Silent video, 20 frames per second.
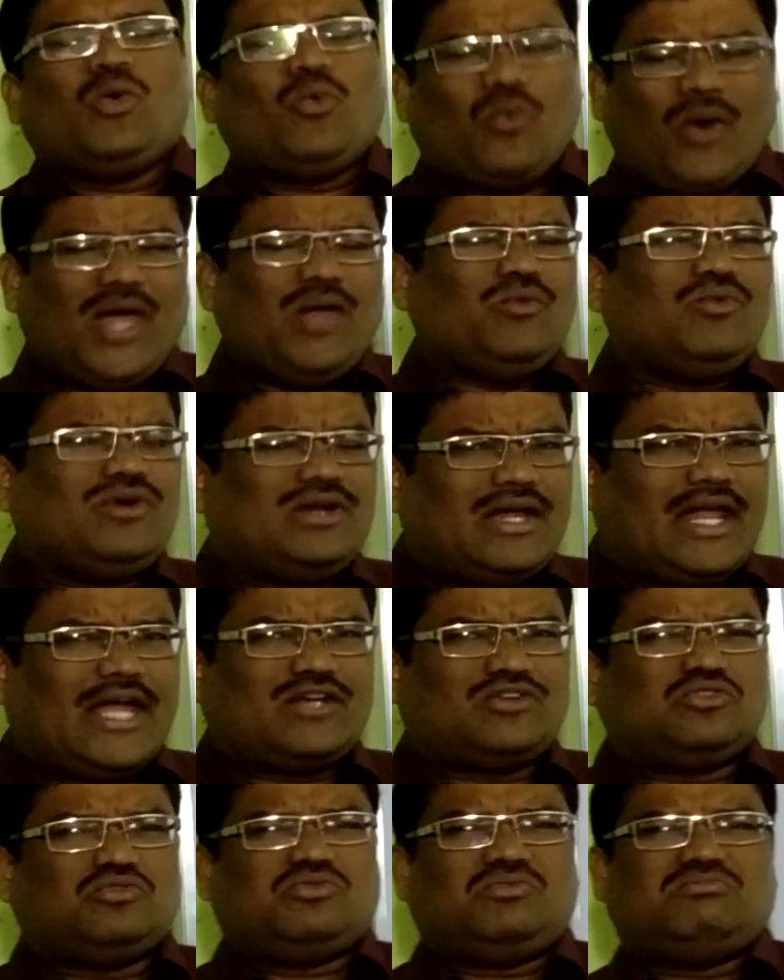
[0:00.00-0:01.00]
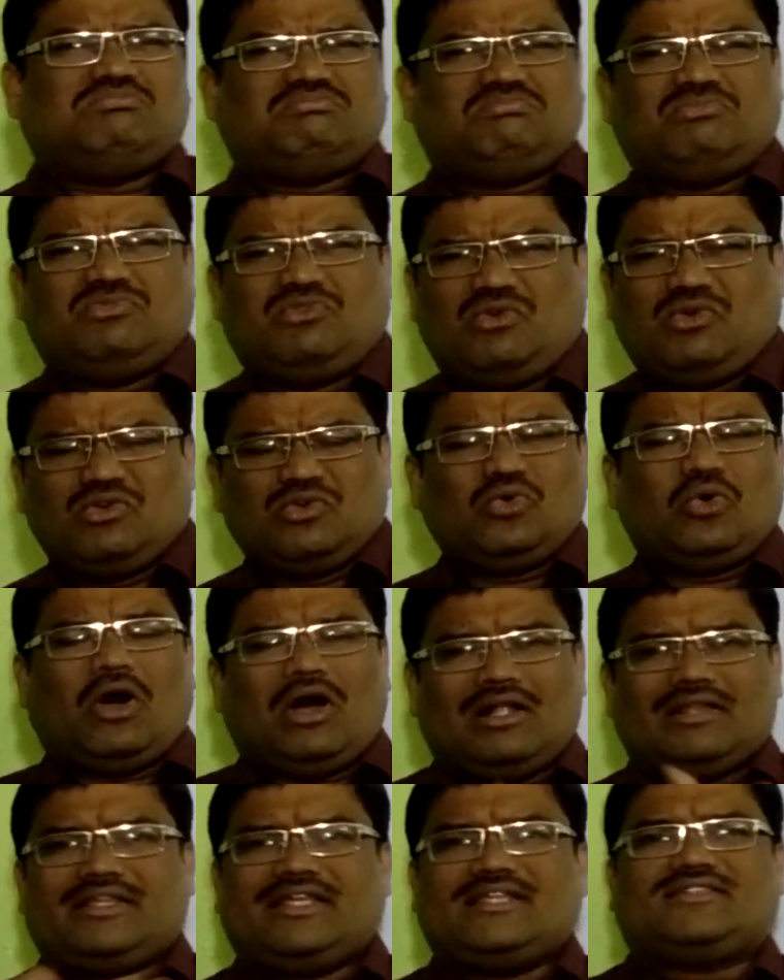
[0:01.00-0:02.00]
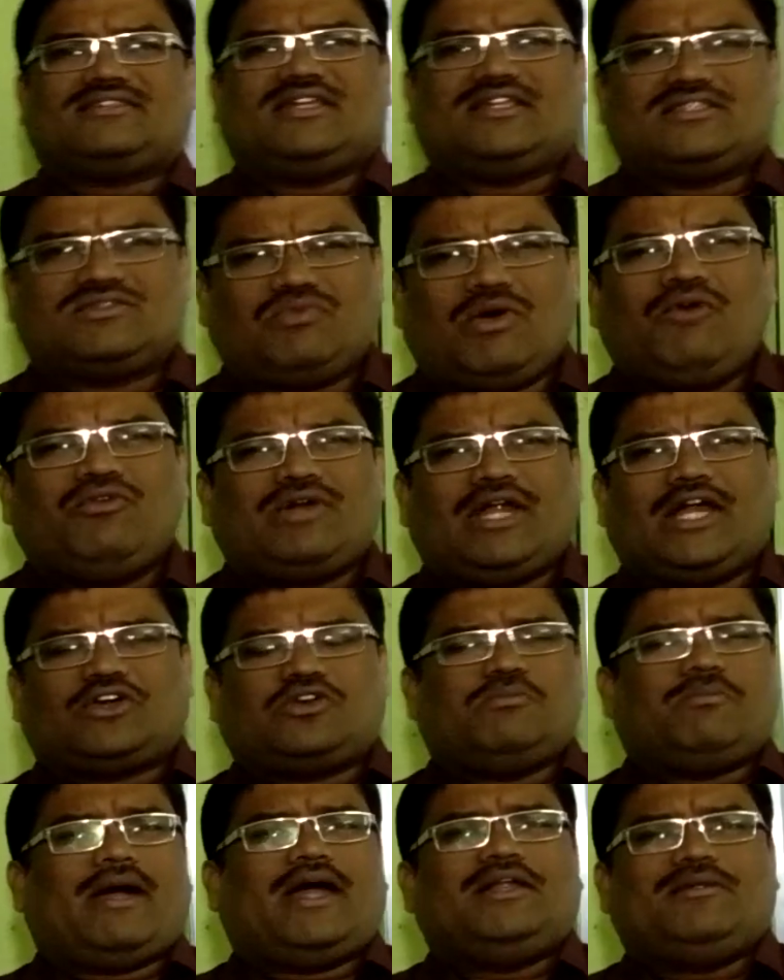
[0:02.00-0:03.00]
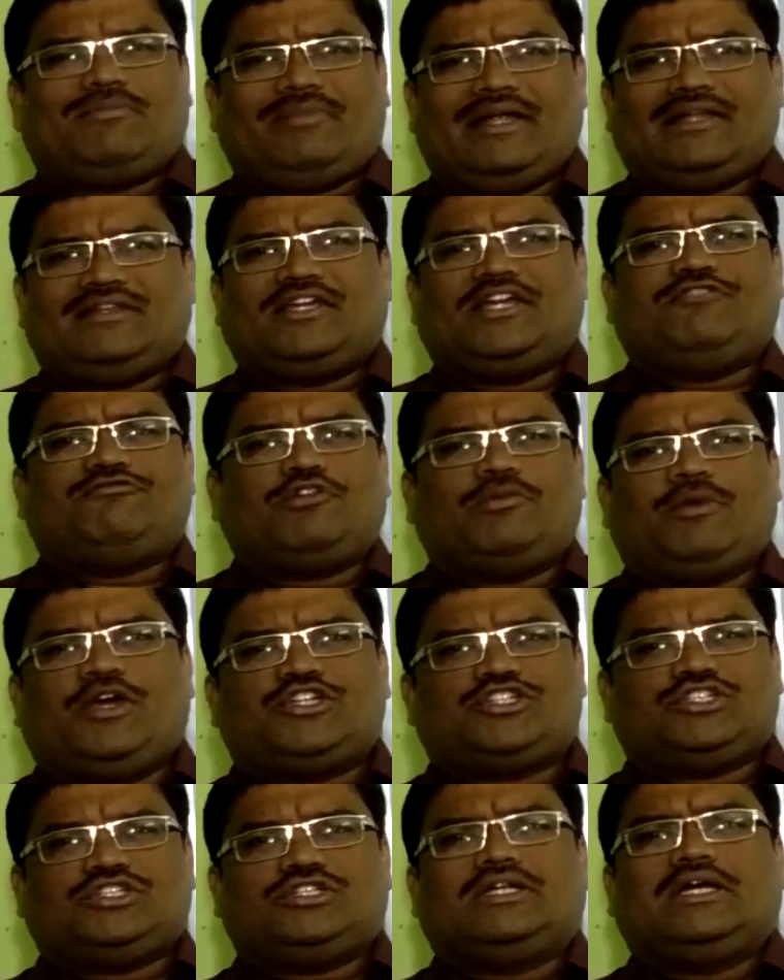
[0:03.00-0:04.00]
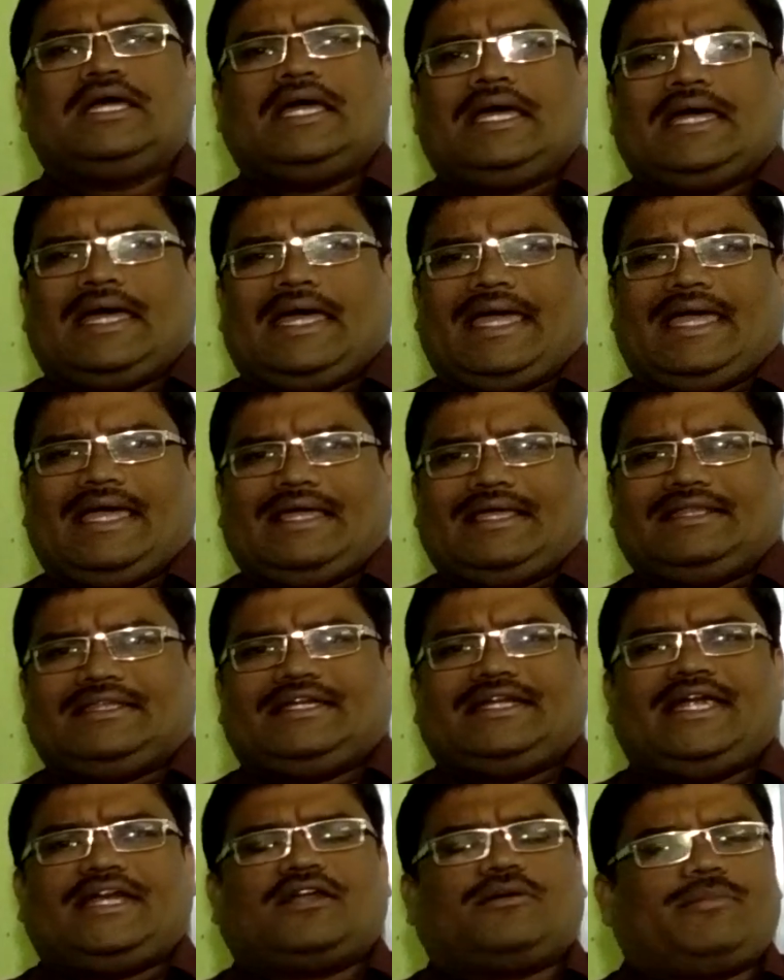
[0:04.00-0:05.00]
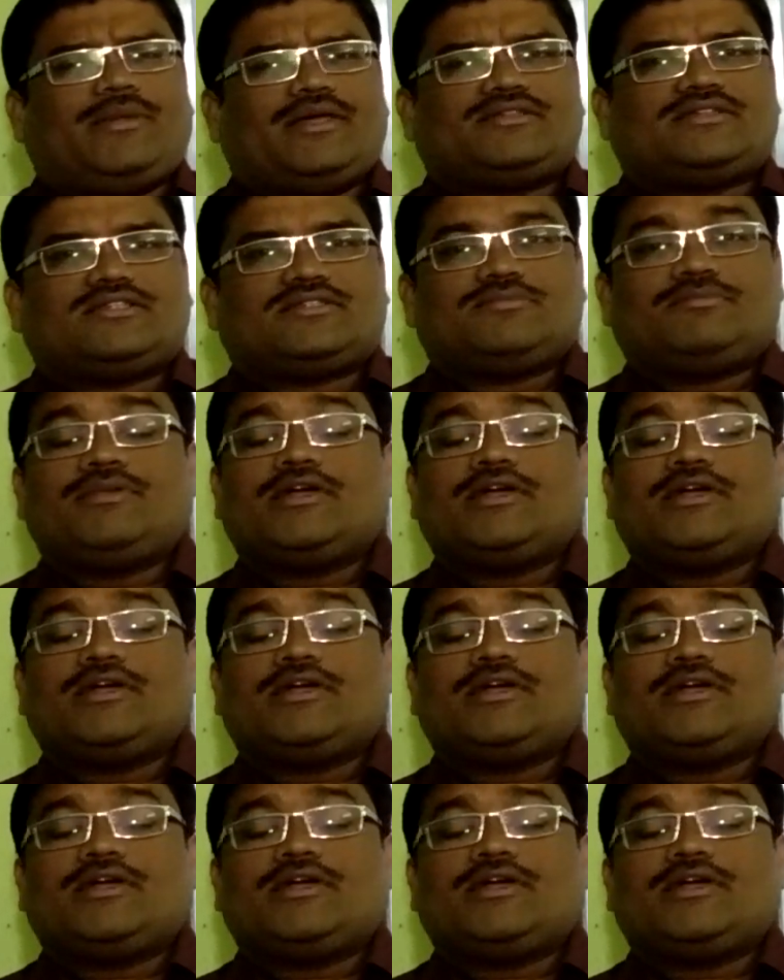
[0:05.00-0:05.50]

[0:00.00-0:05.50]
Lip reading: Why would like to do all these things? Why would like to manipulate the information in the databases?